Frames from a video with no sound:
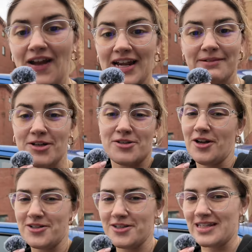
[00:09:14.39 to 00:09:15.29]
For anyone who's
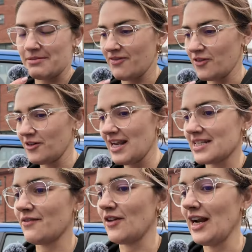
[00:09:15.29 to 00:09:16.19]
not done this before,
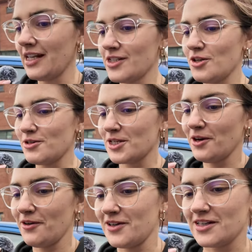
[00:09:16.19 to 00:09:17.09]
let's give you a little
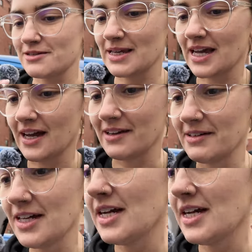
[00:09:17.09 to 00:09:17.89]
tutorial as we go.